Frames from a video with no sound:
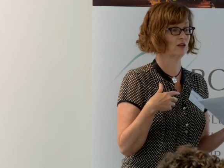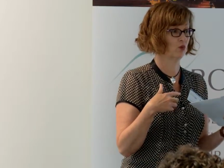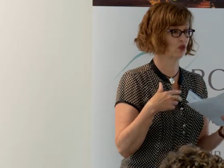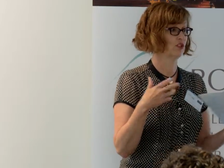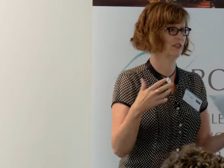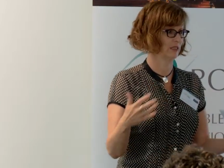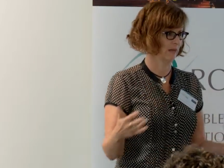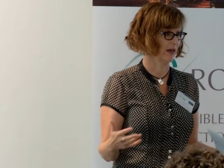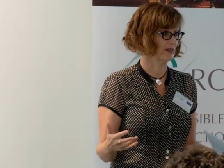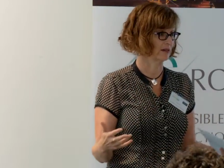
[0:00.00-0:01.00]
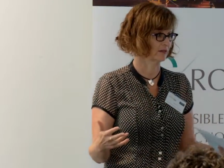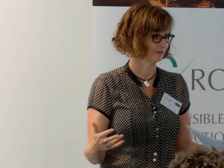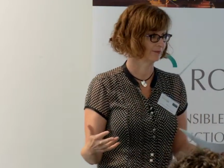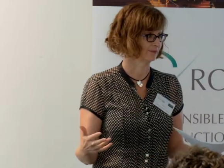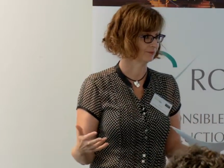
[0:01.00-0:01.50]
watch this space.
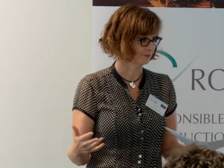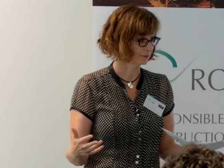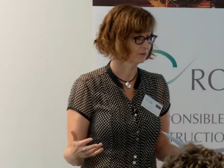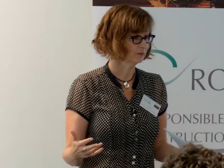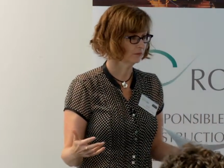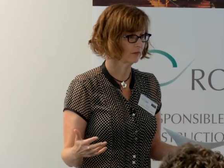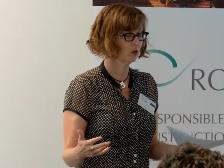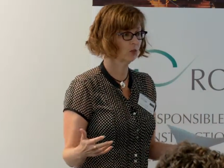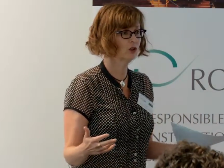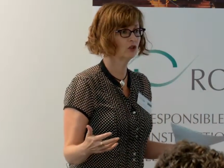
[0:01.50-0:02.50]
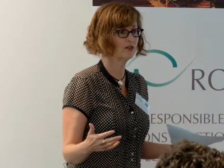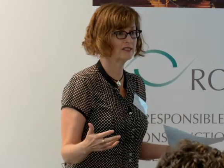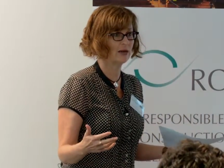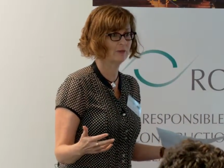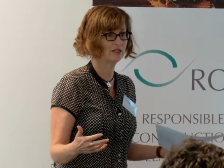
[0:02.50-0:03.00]
Will all
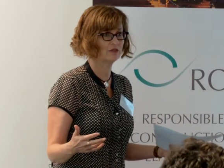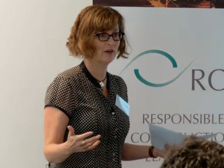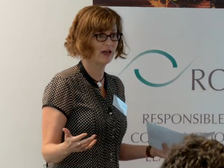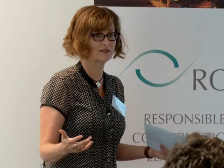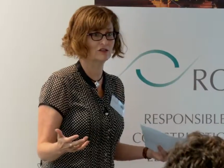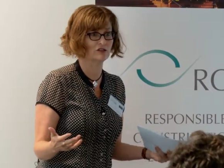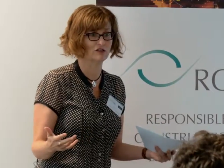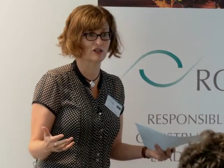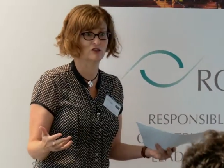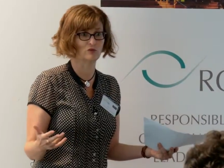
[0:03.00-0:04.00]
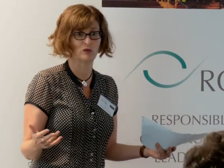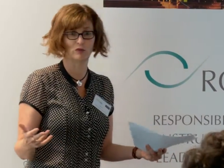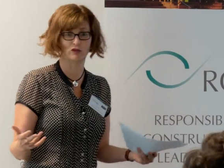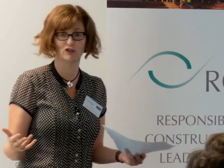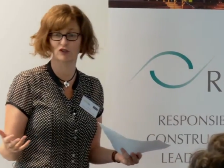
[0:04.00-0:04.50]
this happen as fast as we
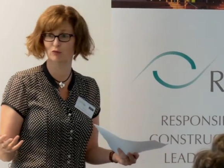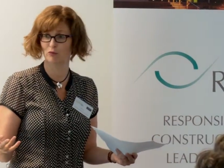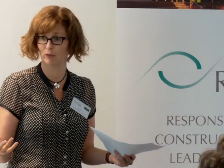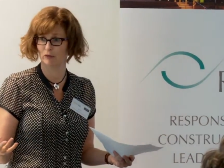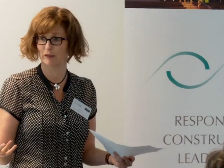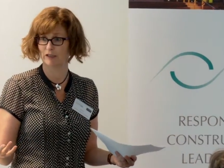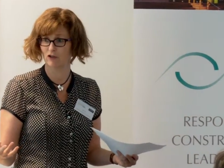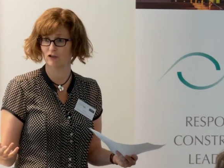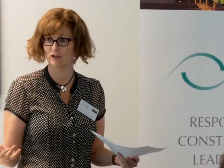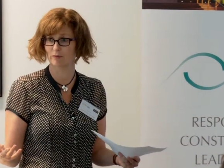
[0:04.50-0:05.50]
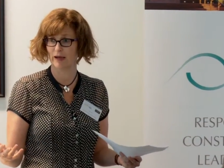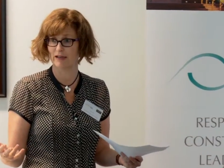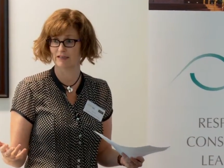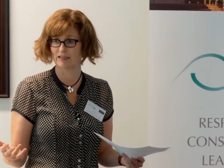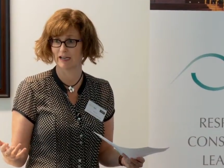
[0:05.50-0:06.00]
want it to? Probably not,
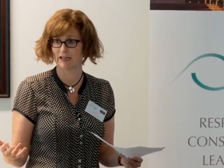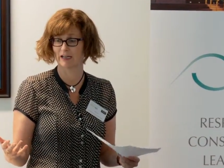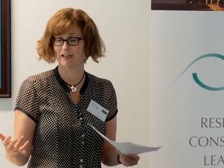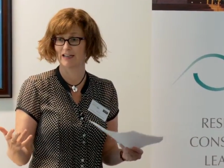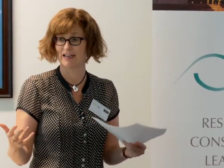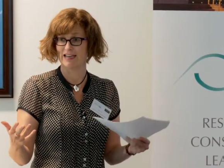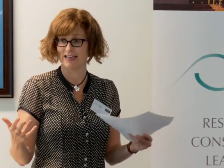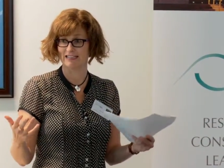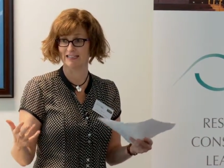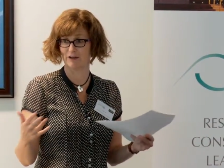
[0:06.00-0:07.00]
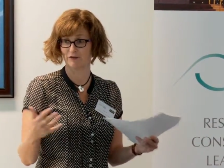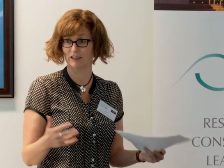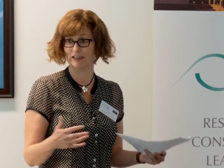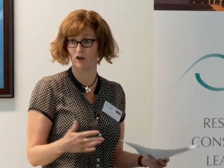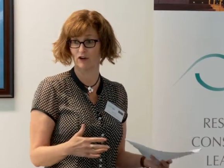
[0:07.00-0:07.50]
but it's
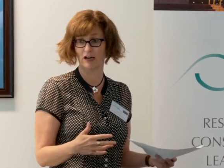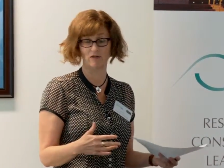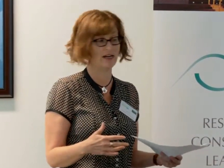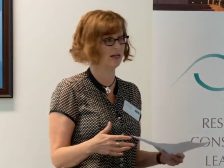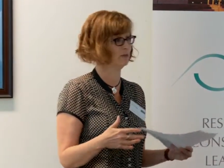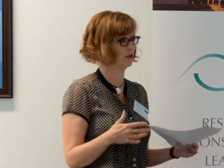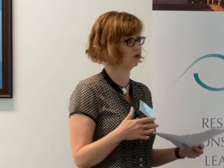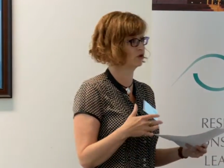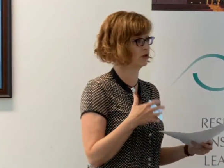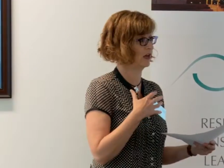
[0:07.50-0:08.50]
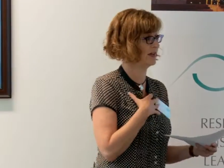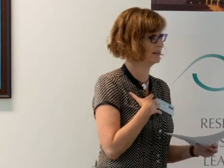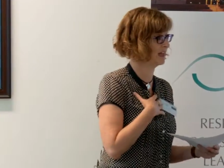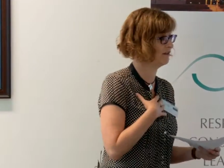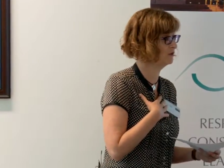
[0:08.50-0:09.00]
definitely on our radar, because
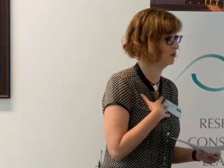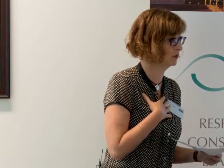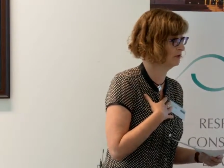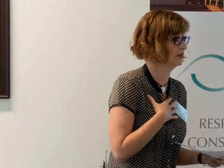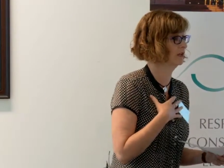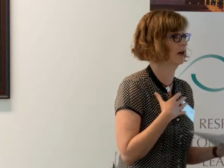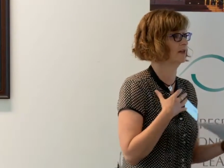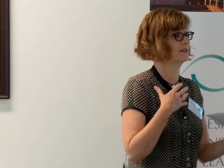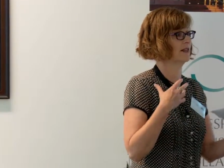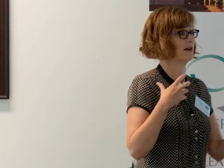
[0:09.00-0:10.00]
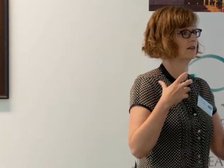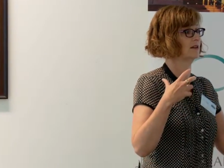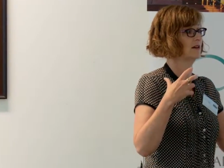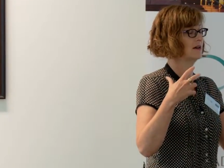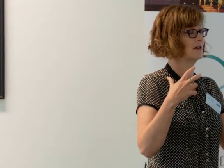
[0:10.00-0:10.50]
as government we realise that
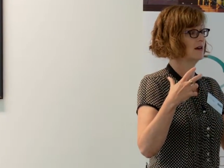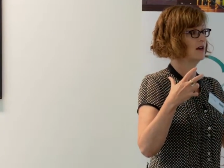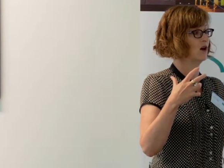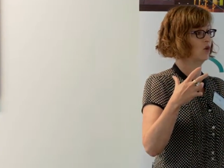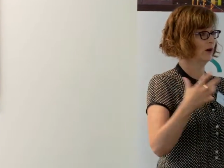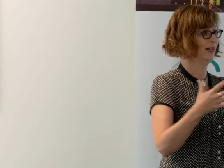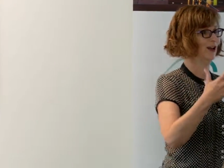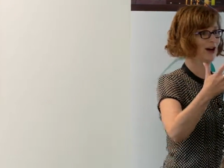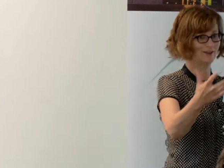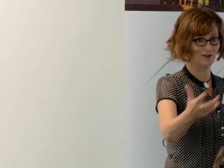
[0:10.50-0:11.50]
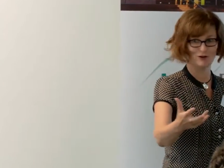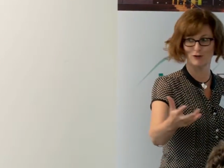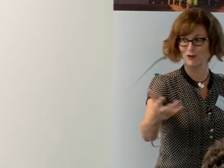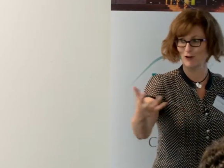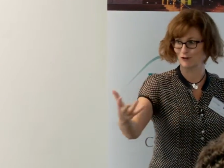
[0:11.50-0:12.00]
we like
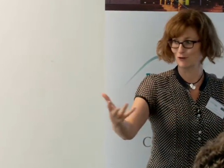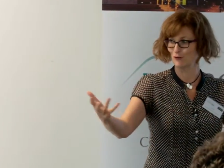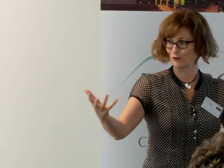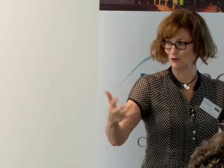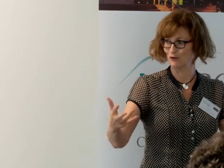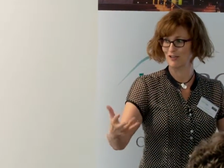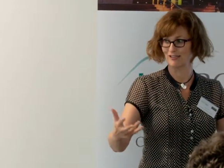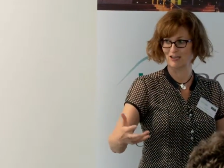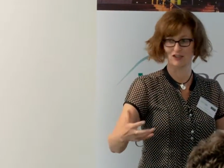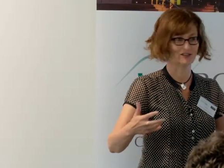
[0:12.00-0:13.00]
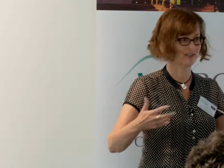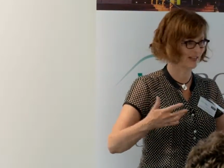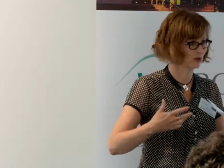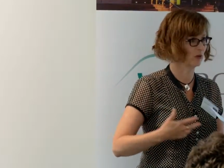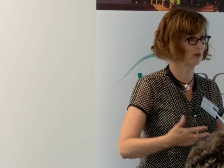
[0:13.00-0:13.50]
those organisations,
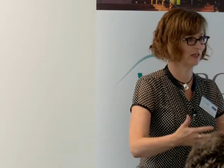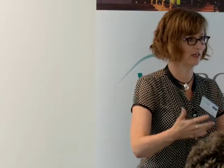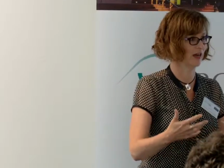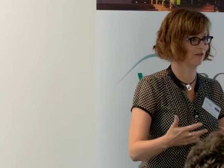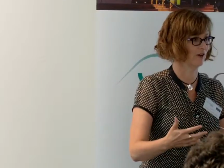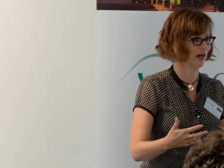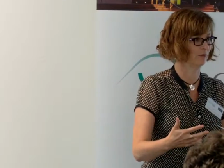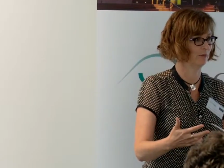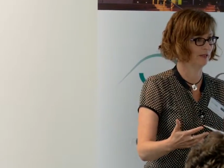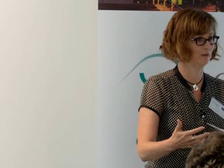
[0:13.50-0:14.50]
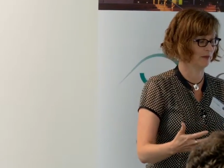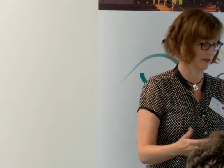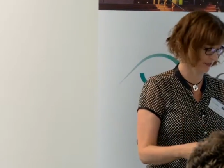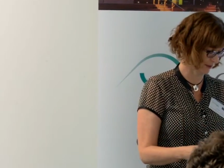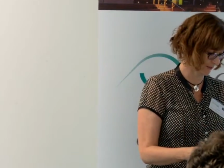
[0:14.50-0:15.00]
that's where we can have our biggest